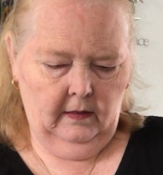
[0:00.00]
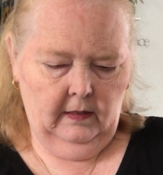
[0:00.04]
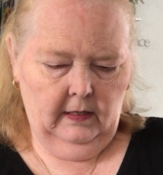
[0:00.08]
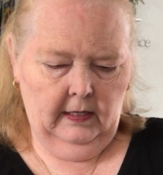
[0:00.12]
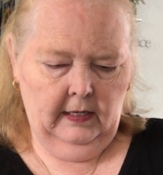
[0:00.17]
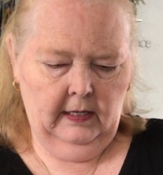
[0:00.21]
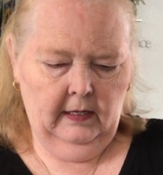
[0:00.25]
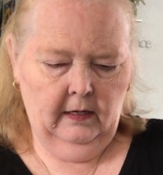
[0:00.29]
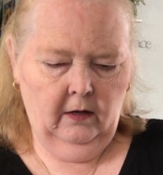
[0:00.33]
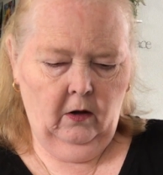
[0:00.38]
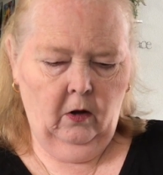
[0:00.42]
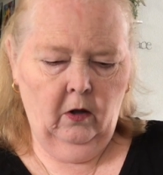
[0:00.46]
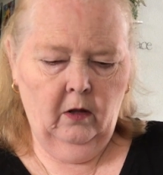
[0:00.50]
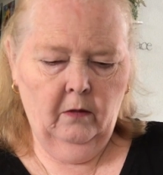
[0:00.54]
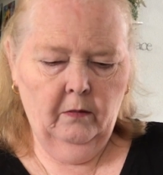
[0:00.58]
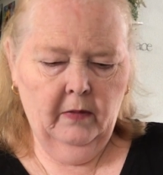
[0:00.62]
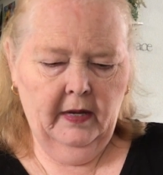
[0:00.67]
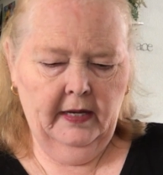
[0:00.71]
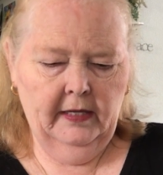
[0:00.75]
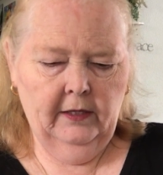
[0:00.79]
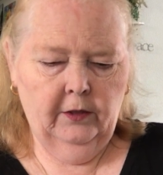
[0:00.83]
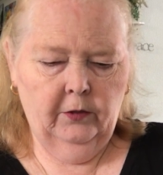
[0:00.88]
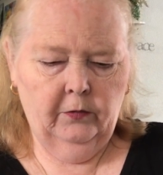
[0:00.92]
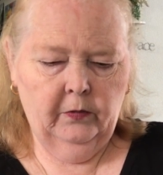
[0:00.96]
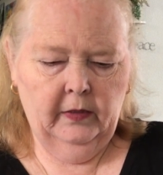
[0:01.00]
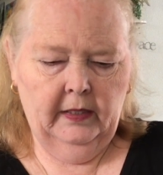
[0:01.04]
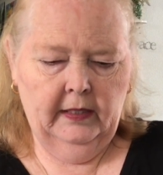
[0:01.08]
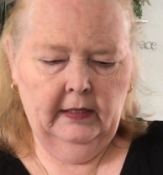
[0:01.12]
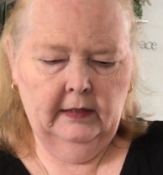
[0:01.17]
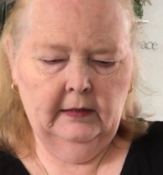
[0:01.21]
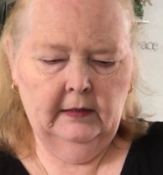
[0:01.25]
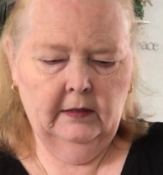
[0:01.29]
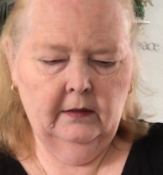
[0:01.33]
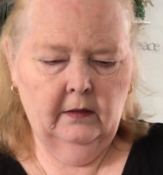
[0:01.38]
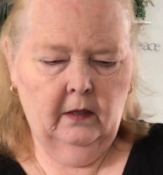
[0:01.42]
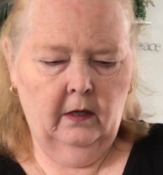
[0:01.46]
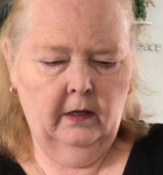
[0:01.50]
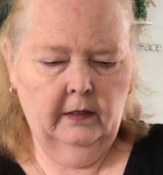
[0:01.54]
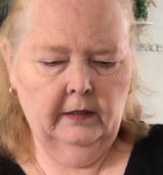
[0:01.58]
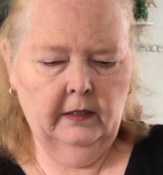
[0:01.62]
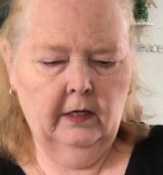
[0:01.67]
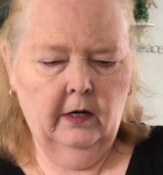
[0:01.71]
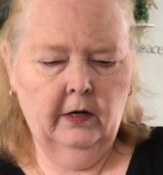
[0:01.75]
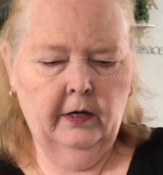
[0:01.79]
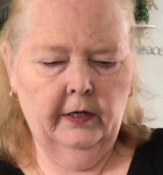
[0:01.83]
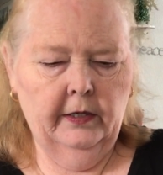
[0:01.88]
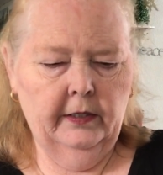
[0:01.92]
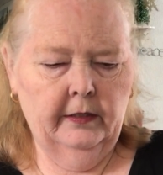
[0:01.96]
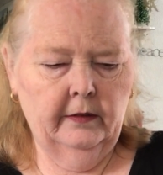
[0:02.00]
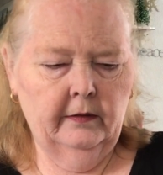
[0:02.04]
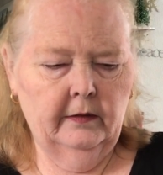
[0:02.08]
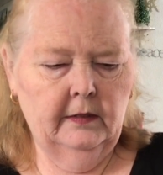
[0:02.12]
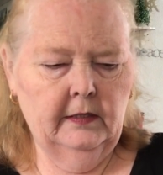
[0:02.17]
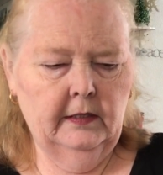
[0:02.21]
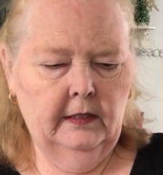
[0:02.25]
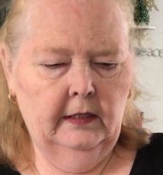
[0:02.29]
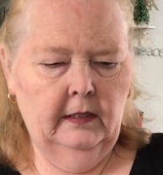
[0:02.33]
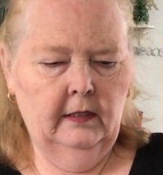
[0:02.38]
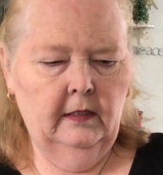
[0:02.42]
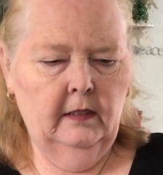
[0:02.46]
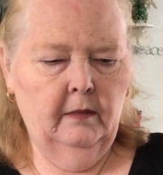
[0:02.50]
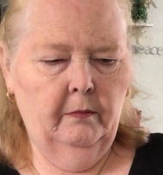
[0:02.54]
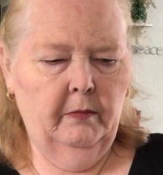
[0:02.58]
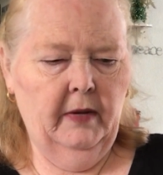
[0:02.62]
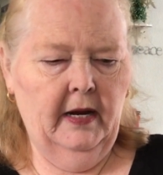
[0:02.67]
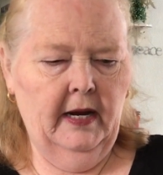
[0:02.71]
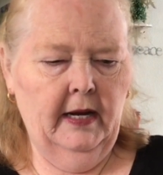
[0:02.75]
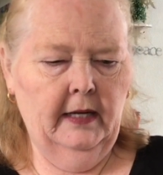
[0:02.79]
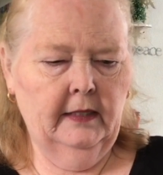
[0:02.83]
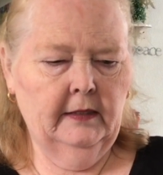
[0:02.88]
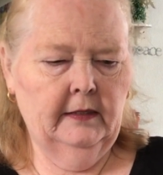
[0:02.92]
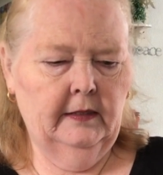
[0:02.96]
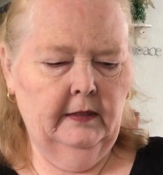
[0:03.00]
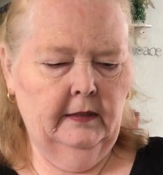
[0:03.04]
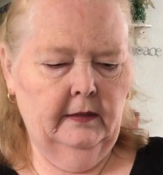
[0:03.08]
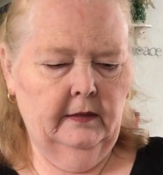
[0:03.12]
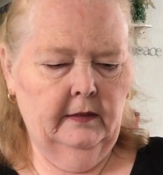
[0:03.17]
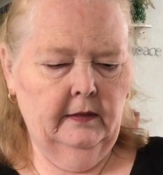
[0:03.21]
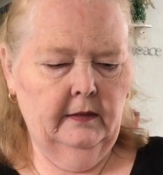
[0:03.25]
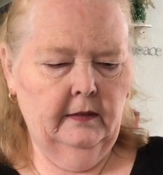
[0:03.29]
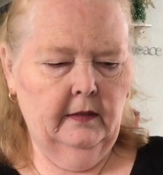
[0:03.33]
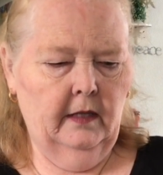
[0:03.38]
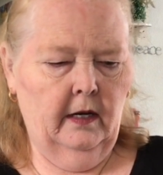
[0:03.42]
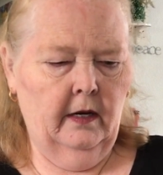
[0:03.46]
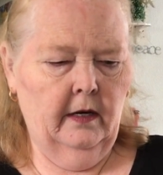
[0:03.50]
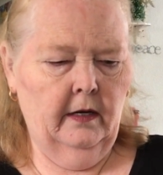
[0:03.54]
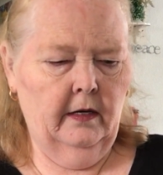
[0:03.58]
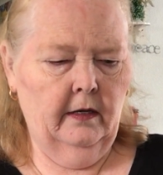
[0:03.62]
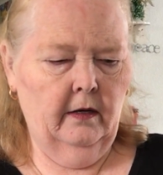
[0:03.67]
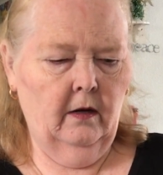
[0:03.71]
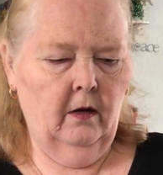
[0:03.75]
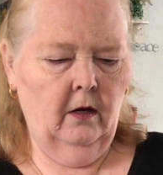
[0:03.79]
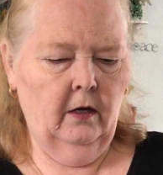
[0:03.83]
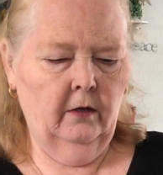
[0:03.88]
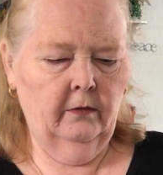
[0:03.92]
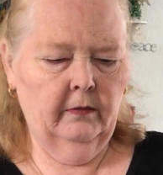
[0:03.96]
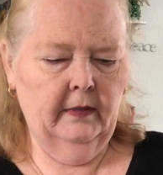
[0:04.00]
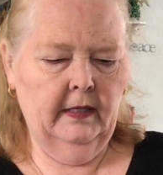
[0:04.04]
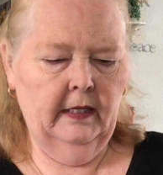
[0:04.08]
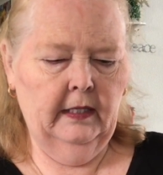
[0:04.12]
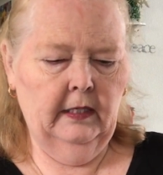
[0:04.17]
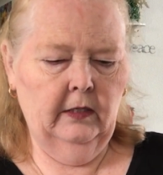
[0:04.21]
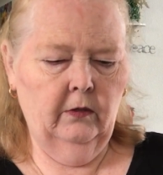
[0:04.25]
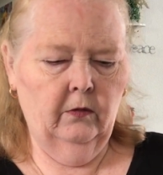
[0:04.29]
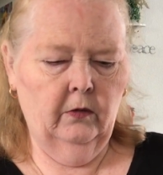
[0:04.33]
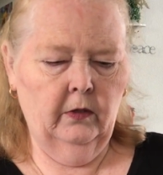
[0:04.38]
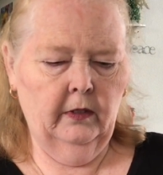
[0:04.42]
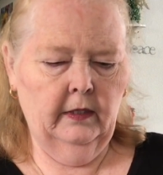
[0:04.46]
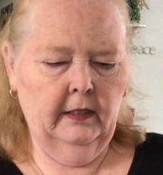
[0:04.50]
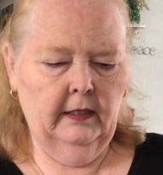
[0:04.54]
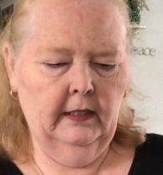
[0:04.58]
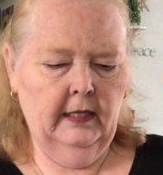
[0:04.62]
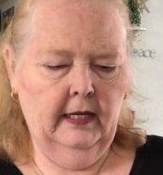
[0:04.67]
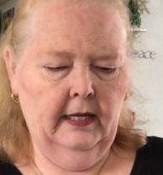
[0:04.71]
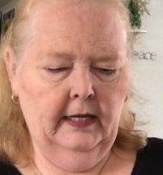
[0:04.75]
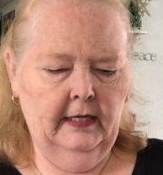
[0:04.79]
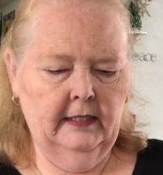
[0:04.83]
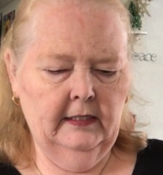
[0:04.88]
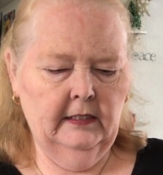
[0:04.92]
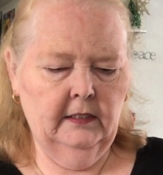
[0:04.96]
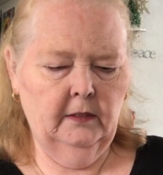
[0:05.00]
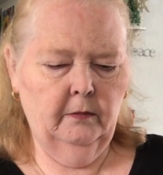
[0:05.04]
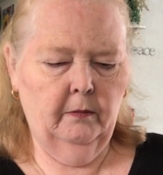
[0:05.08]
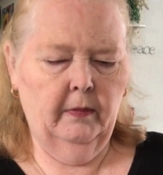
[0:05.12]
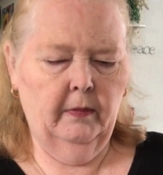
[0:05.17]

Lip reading: and all my threads on cards in the boxes are already organized